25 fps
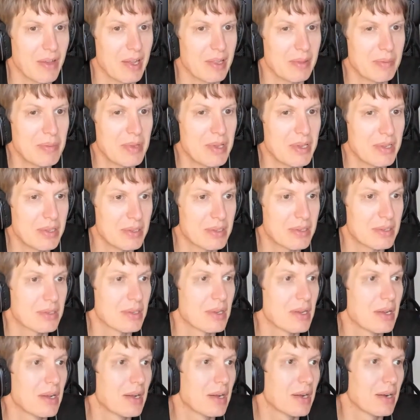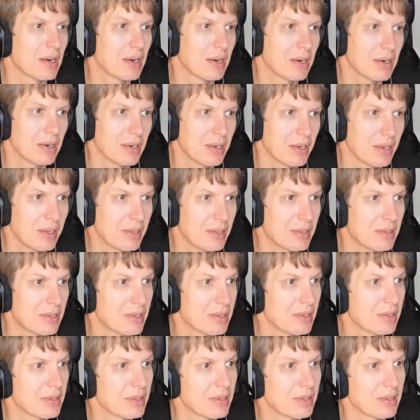That means uh, it
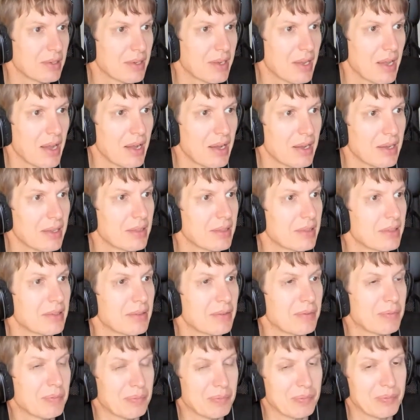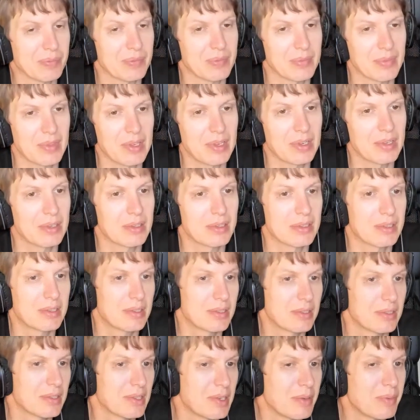uh, can mm, it
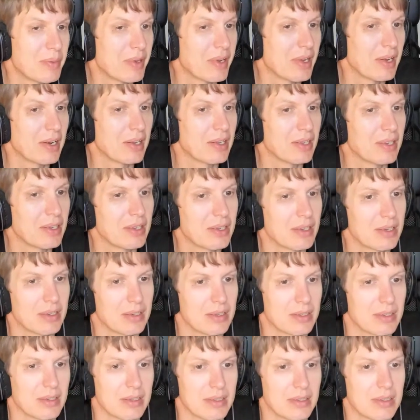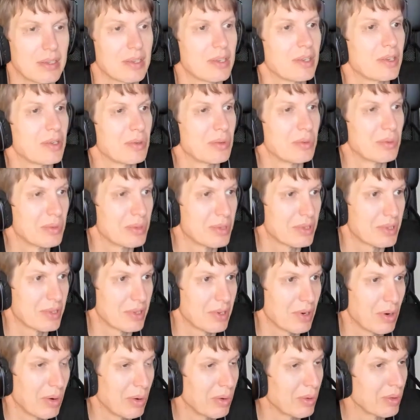typically uh, use
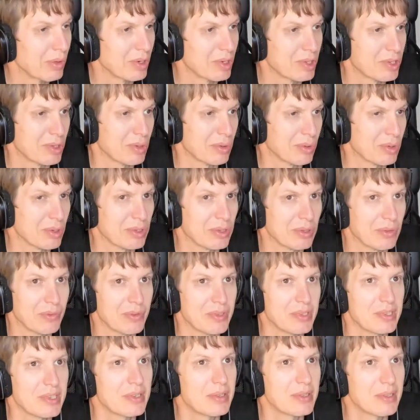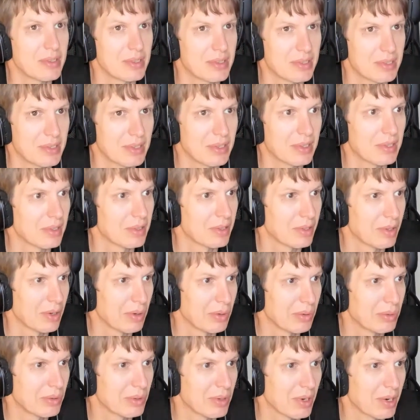all the resources on the sin single
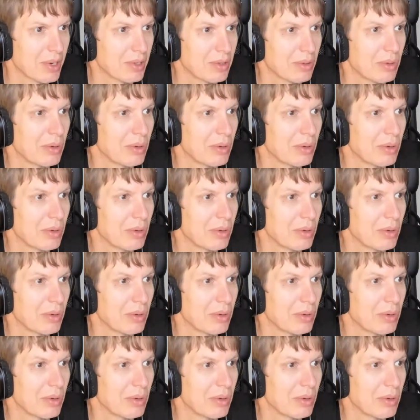node, right?